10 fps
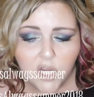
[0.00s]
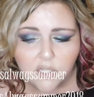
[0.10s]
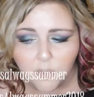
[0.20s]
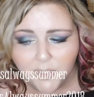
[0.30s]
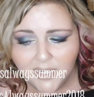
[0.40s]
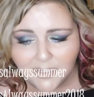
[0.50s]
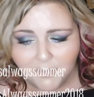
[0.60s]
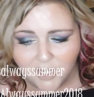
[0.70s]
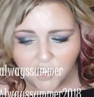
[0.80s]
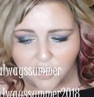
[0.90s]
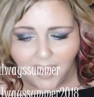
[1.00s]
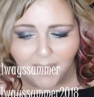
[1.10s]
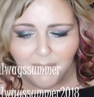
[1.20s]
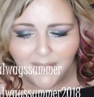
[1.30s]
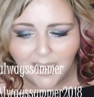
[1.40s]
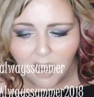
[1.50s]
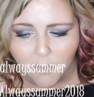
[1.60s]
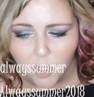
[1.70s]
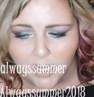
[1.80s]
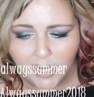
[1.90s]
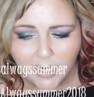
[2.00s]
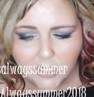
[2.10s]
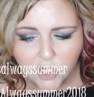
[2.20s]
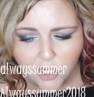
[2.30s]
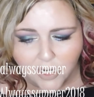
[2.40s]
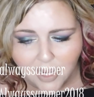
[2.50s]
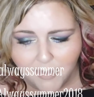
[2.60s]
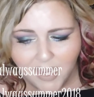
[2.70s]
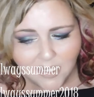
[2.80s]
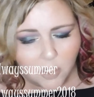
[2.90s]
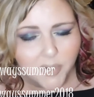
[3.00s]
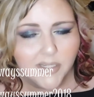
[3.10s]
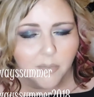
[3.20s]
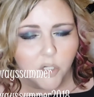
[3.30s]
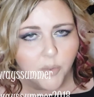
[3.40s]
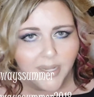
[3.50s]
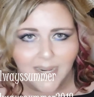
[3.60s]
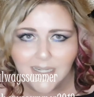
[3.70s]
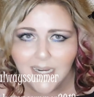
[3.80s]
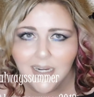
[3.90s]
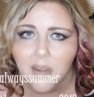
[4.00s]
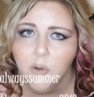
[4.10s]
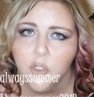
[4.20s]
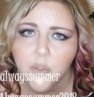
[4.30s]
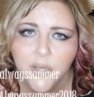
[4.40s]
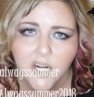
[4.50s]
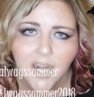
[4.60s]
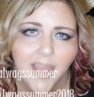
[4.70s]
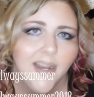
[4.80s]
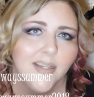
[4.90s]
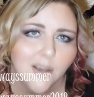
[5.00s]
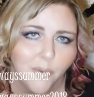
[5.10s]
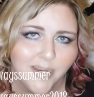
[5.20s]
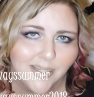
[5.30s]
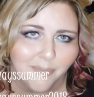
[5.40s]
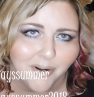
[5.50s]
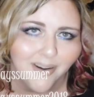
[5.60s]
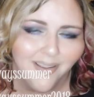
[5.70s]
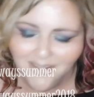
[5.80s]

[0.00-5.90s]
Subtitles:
So please make sure you add me there. I'm on Instagram at It's Always Summer 2018, and I'm on Twitter at It's Always Summer.